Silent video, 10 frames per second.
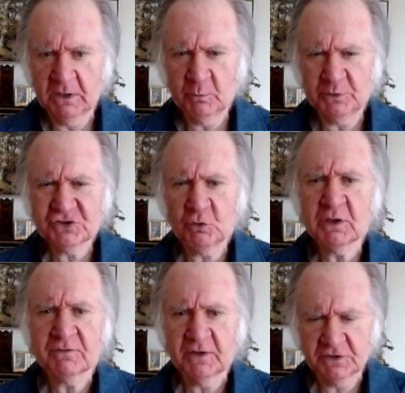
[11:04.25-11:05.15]
sort
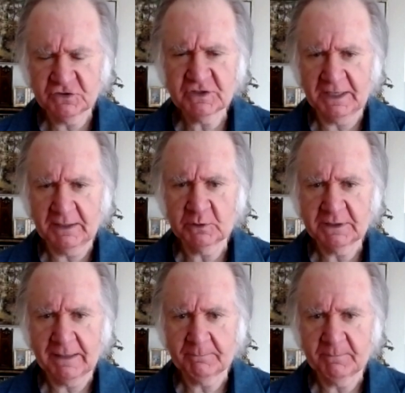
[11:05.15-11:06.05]
of understand what
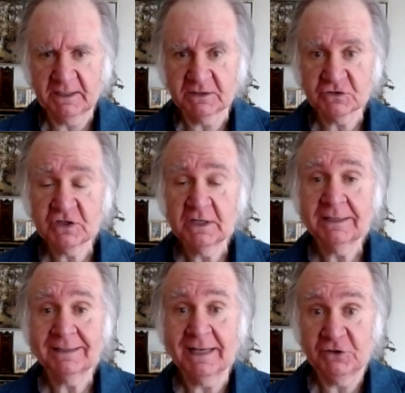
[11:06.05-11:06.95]
that means.
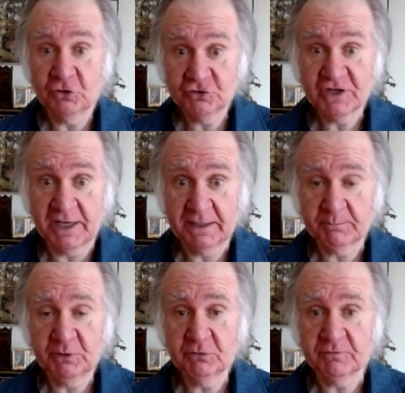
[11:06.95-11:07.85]
Now you're saying it
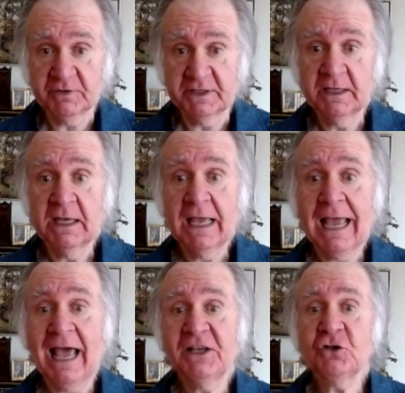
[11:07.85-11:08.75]
beautifully.
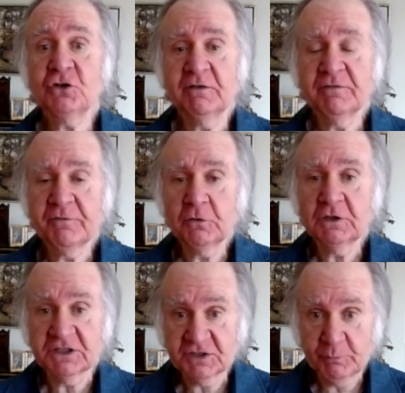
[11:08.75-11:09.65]
How do you give full
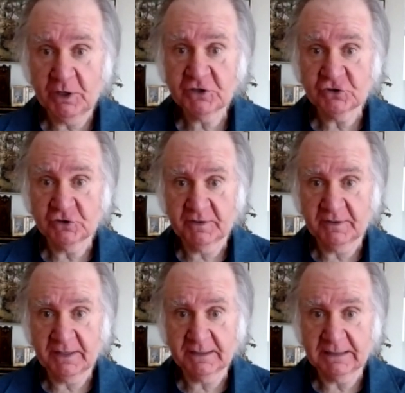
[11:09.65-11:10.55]
expression to
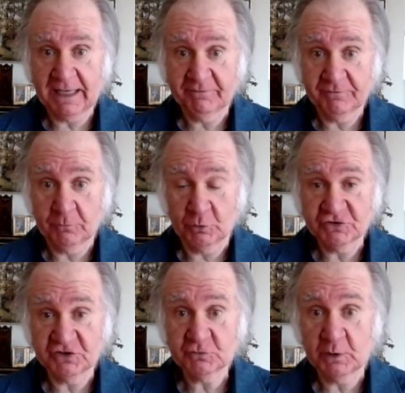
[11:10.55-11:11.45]
that life force?
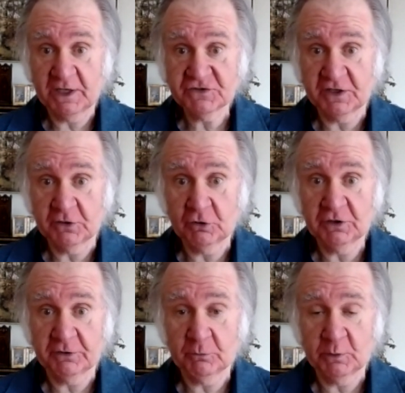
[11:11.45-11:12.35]
It's what I said
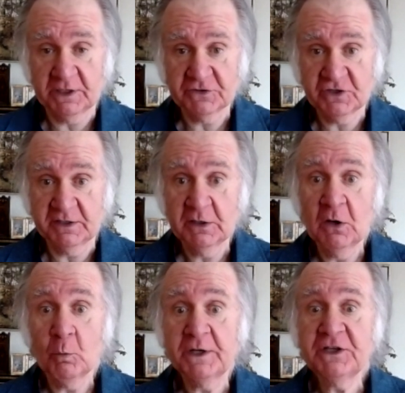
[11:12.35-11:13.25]
earlier when I said,
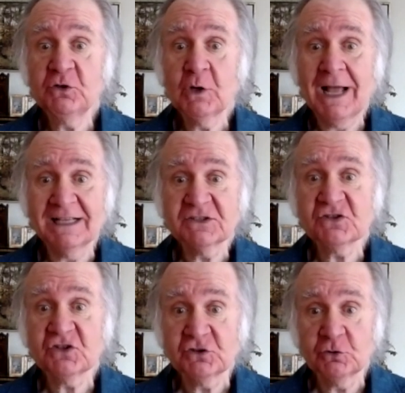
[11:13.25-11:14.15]
what are you
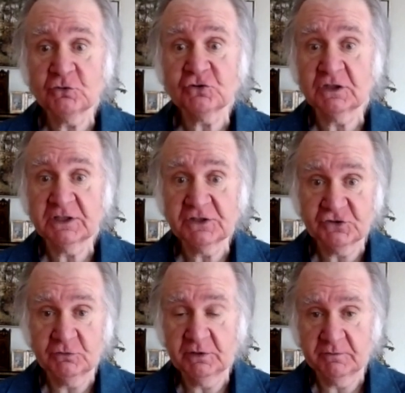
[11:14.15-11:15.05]
constitutionally
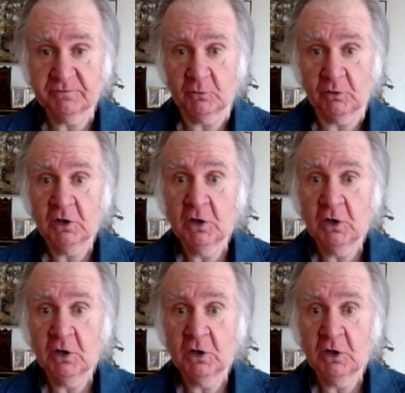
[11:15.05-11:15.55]
suited for?